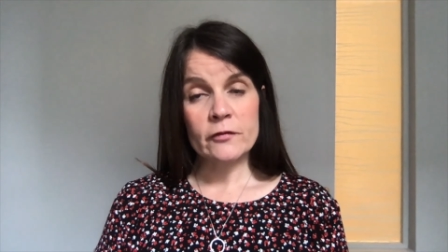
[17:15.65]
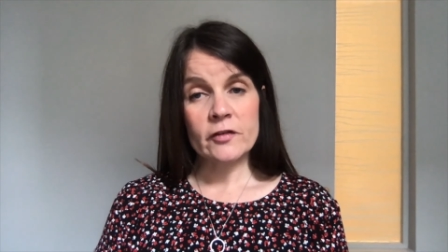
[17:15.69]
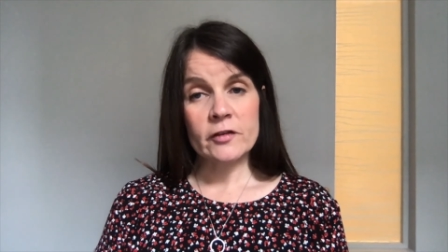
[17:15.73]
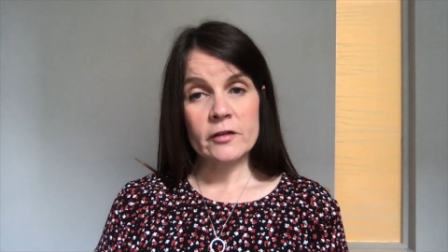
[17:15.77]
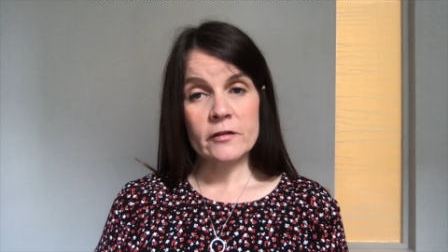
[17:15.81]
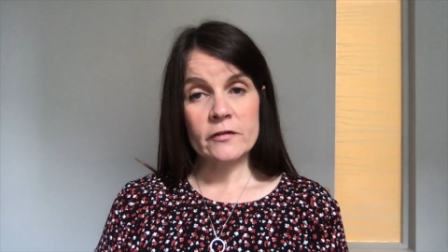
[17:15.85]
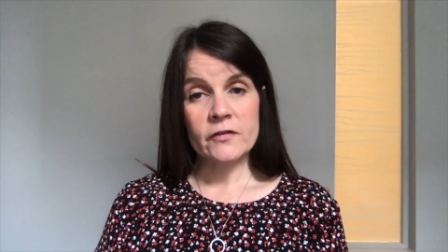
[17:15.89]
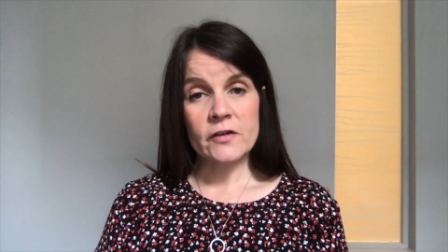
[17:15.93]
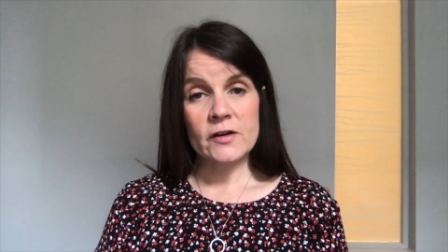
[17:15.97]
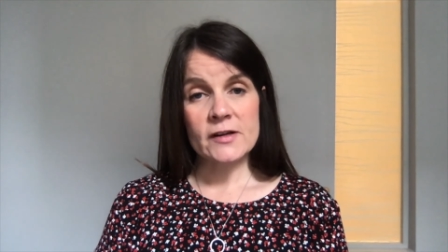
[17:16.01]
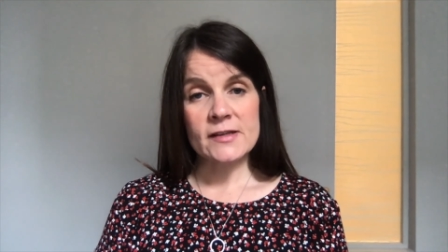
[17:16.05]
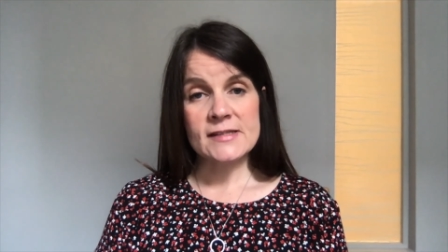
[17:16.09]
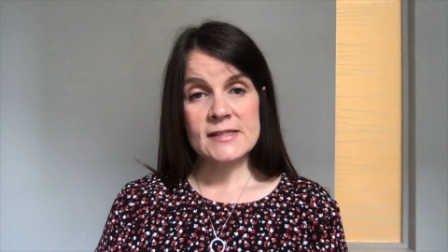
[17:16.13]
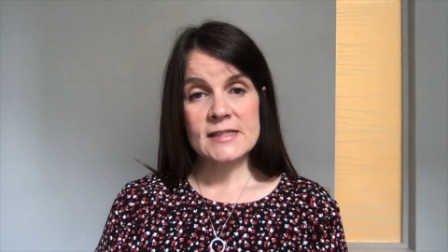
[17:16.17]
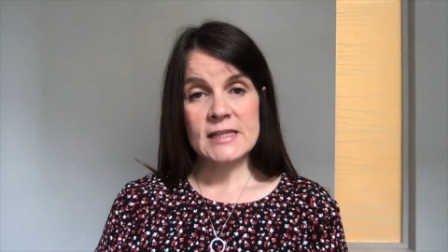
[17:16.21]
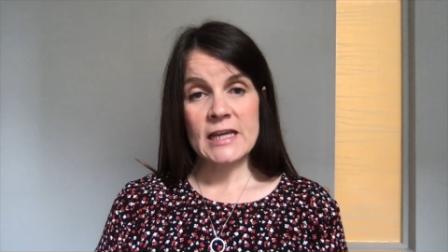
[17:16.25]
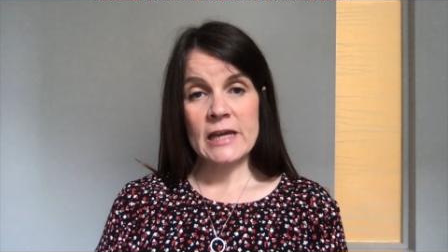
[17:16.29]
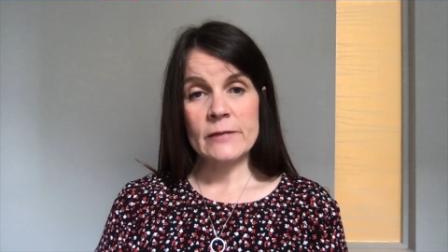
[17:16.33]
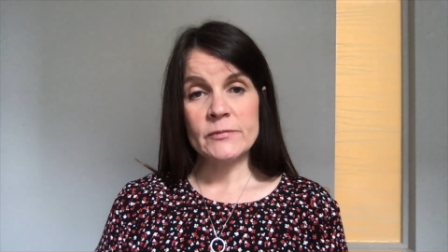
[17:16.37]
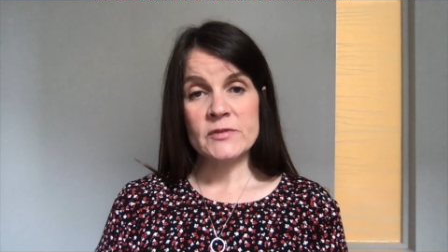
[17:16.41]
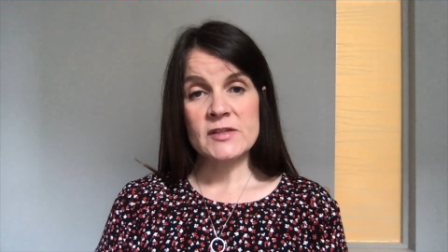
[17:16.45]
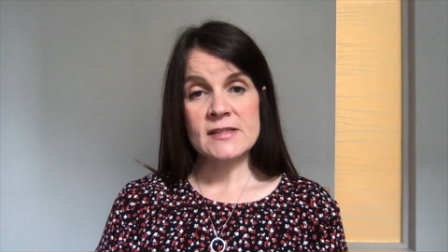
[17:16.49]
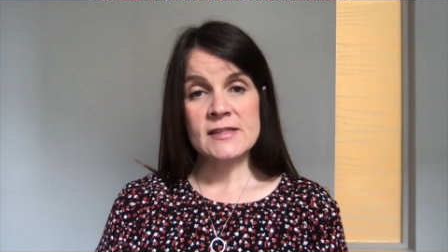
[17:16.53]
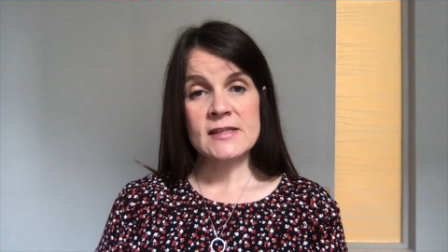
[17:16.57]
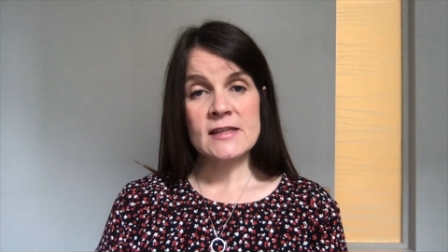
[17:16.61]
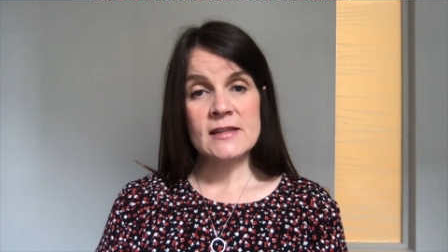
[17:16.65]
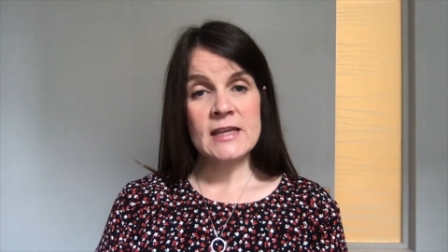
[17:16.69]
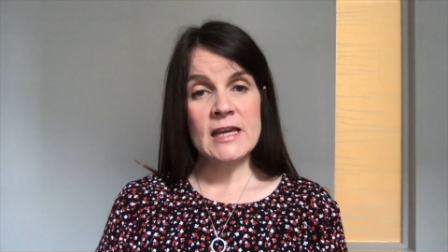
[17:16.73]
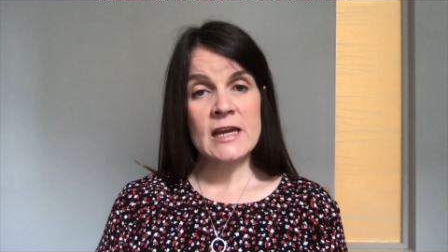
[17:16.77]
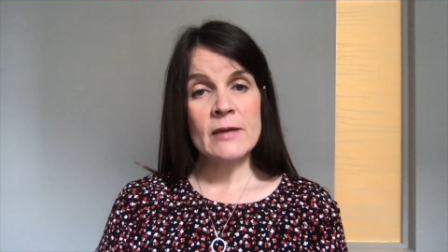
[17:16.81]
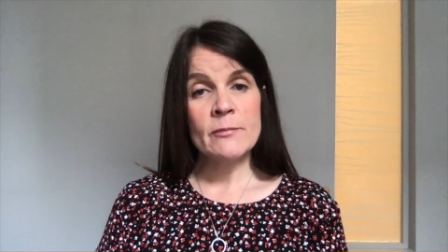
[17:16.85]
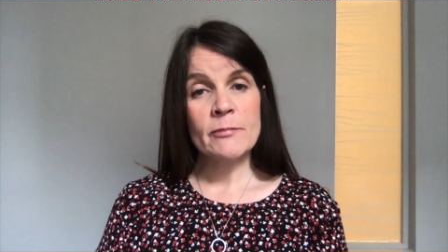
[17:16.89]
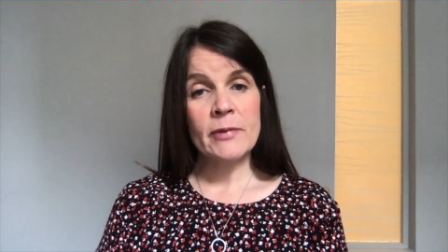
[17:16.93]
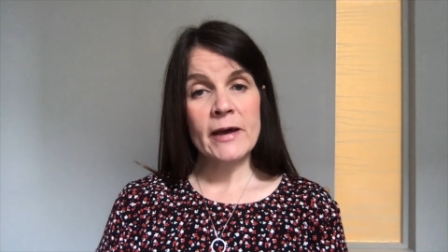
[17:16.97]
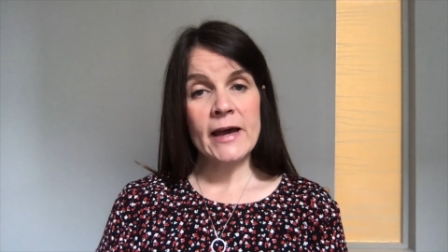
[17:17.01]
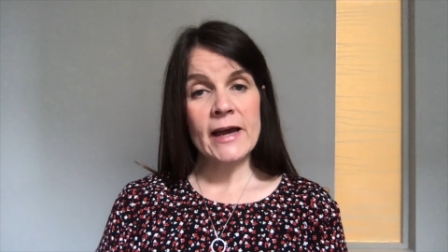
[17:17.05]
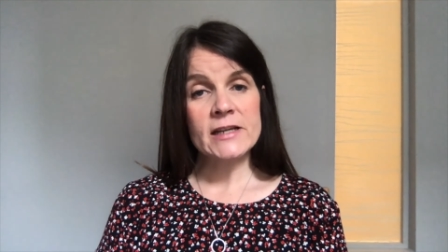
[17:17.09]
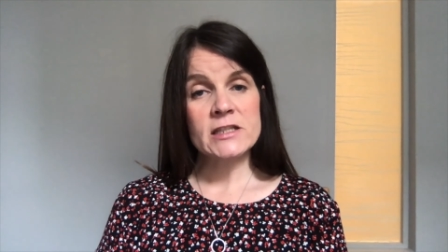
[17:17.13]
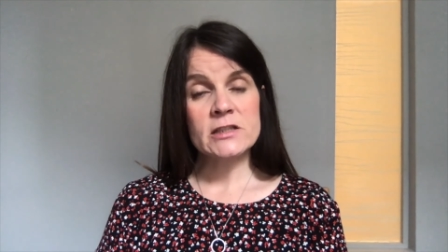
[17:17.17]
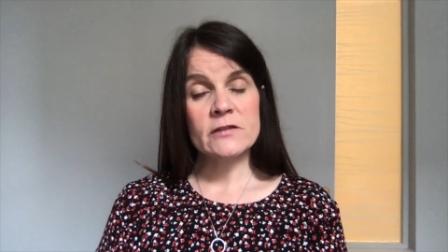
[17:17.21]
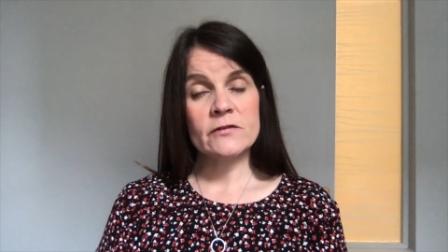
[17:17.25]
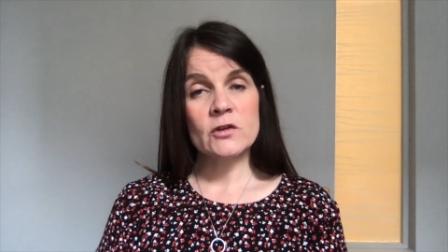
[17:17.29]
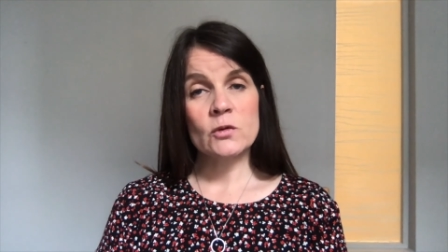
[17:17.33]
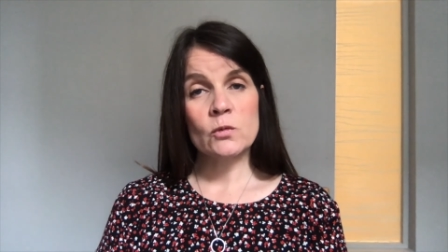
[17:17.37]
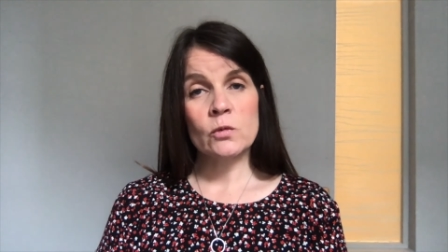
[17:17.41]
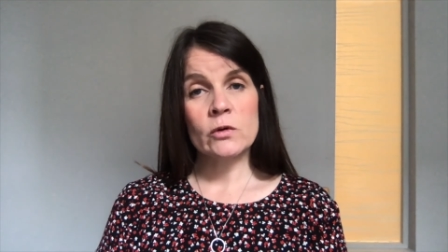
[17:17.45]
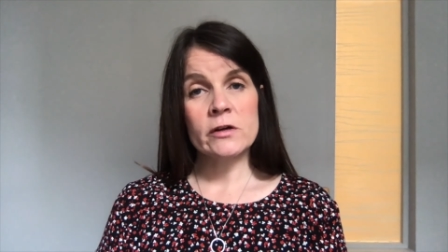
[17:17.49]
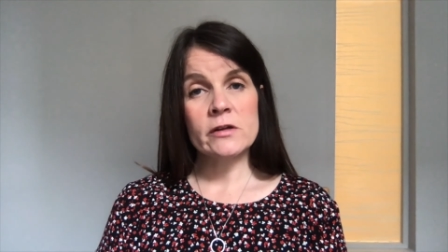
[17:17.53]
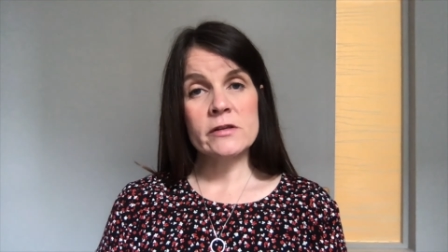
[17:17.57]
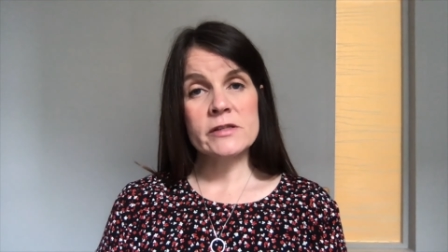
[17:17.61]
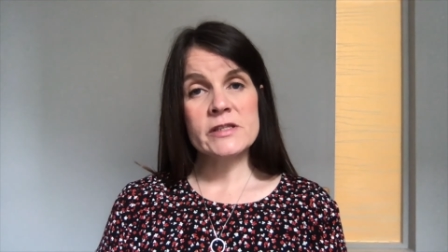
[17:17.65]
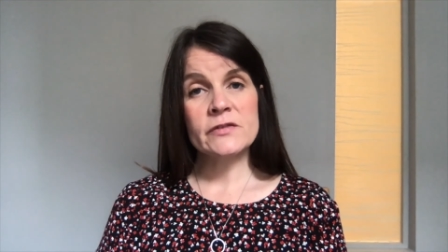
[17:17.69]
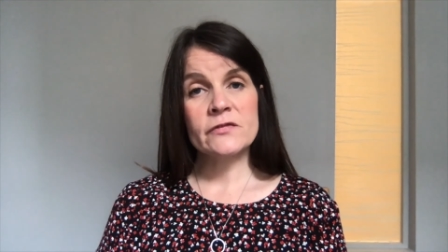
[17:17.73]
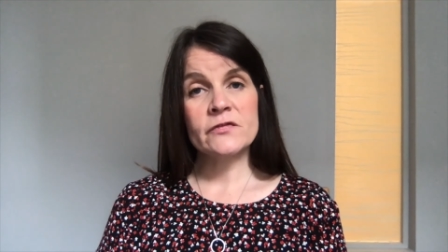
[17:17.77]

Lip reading: for the first time to see the impact of the world's